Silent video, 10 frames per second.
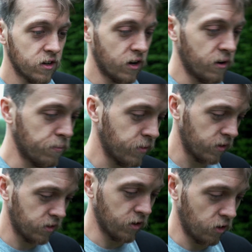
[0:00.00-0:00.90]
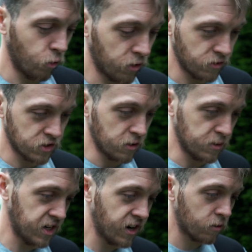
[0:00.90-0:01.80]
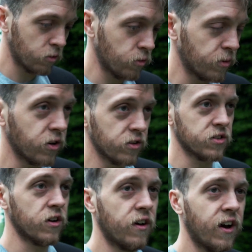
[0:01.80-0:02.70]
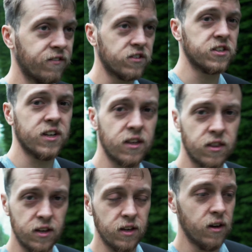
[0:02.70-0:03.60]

Um, the audio is going to be terrible because I have to take the